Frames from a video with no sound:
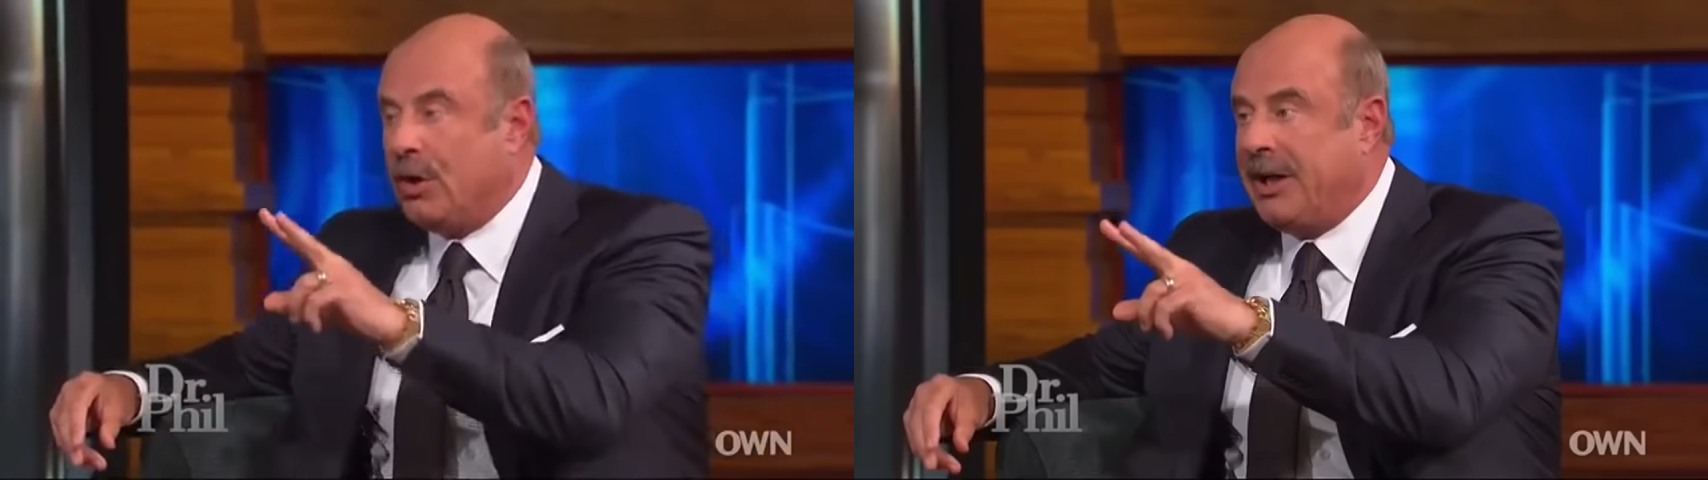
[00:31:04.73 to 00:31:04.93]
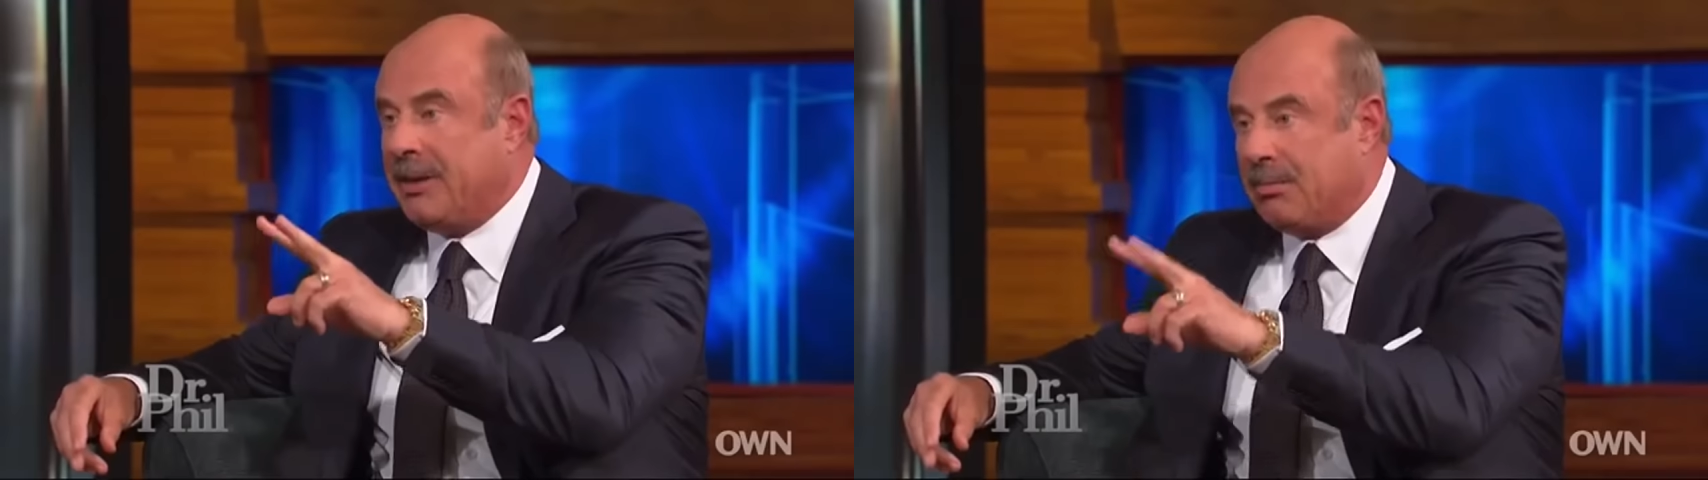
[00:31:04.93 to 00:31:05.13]

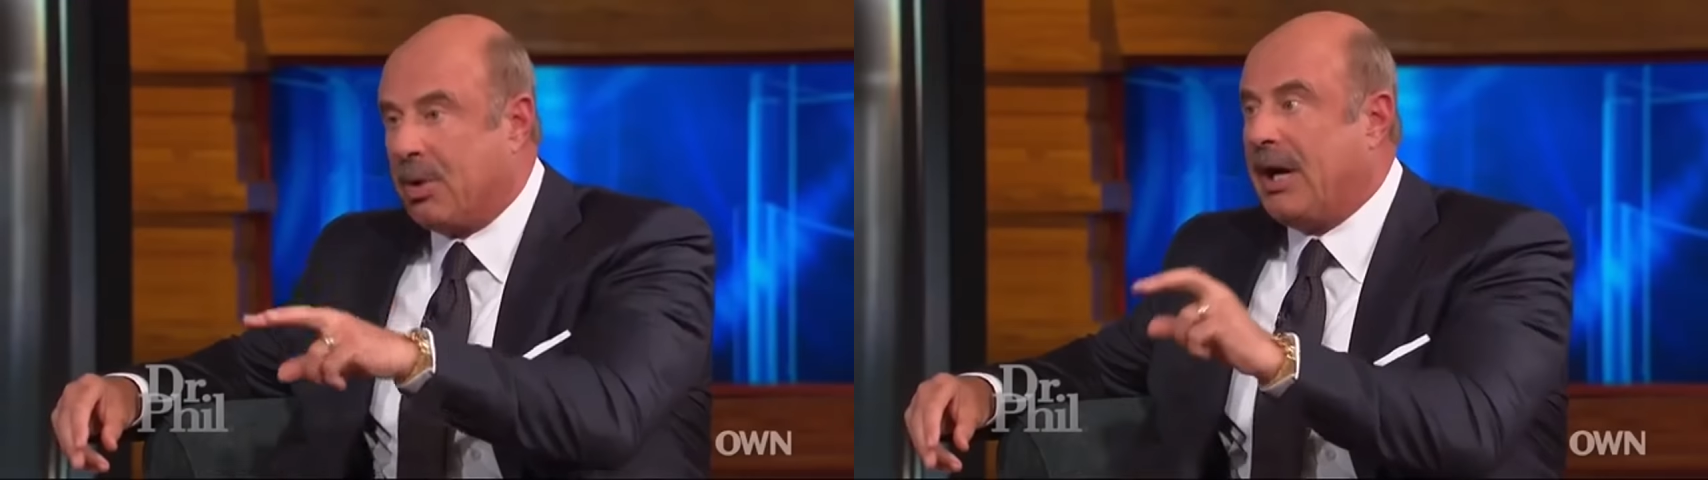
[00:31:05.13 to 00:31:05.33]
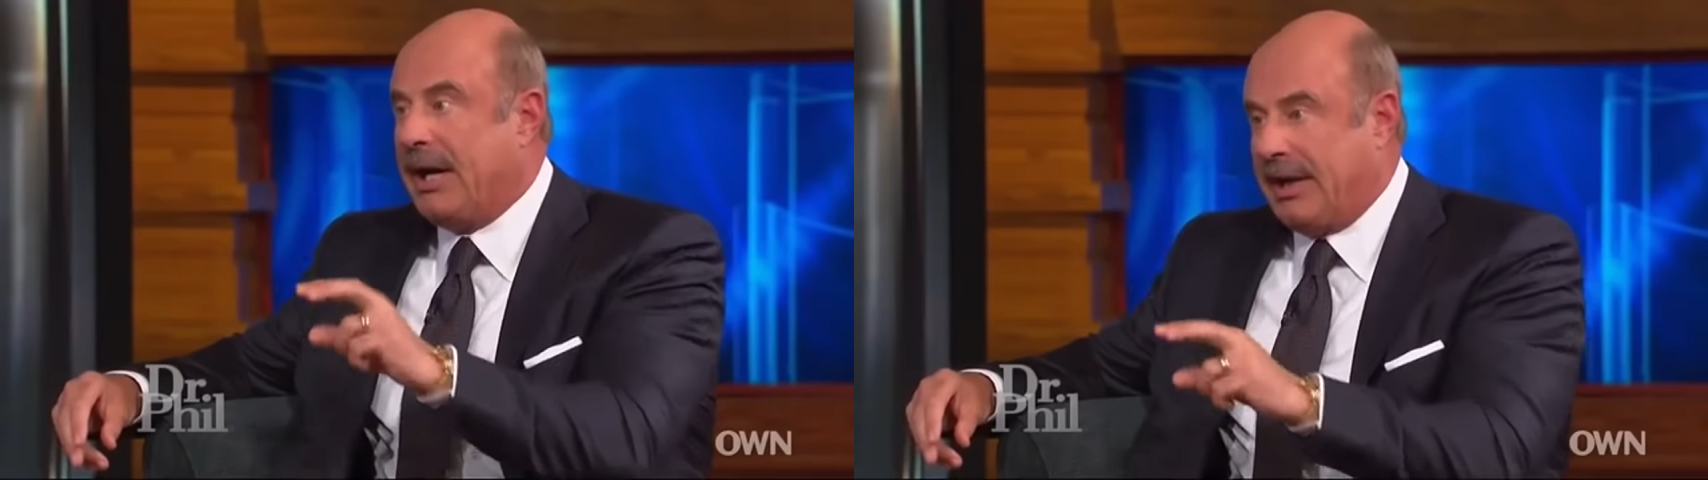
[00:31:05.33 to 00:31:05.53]
need a
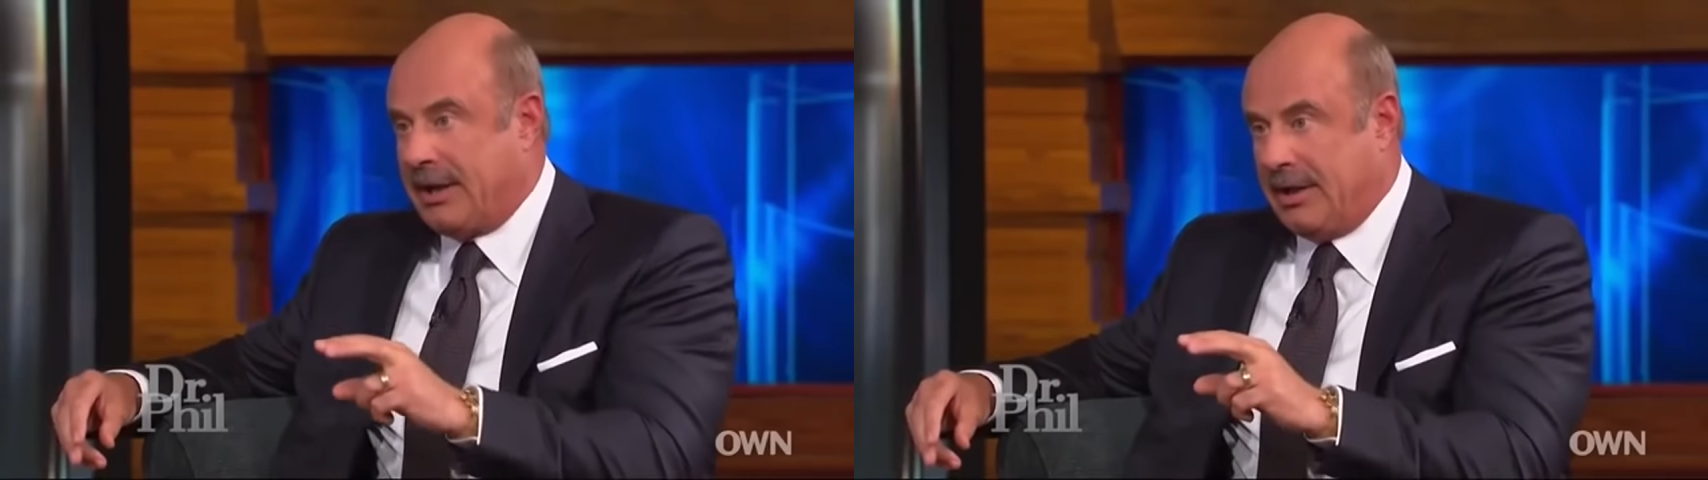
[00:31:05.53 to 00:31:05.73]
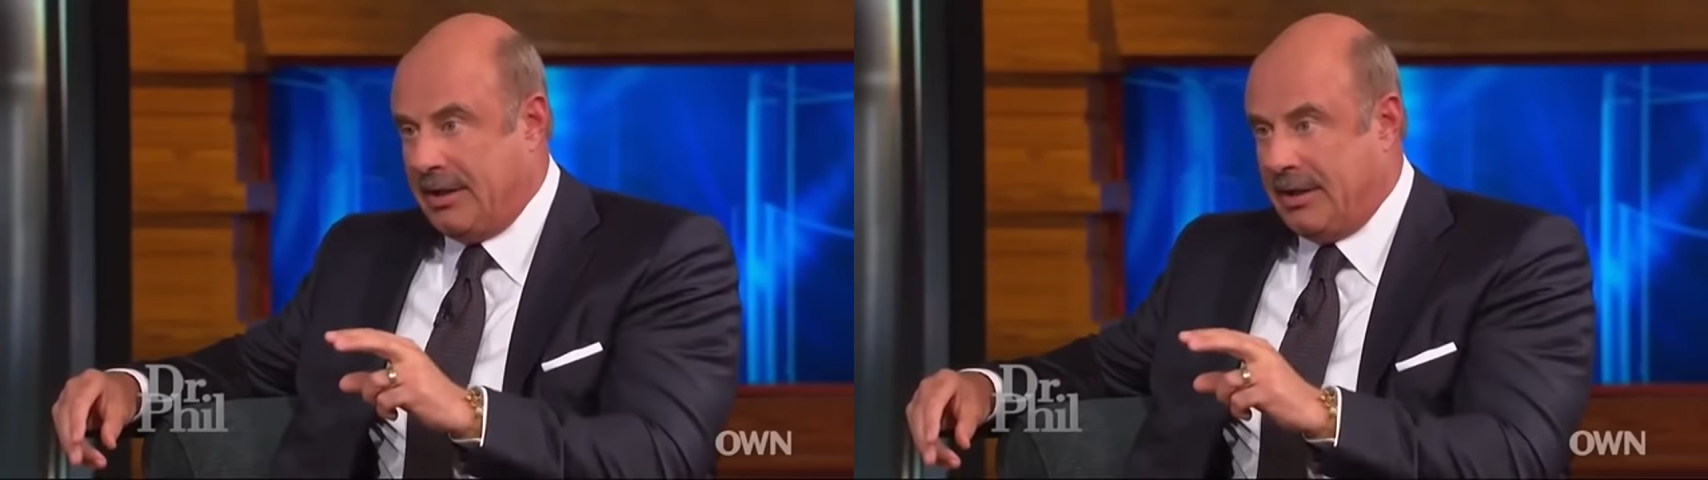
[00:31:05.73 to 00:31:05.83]
break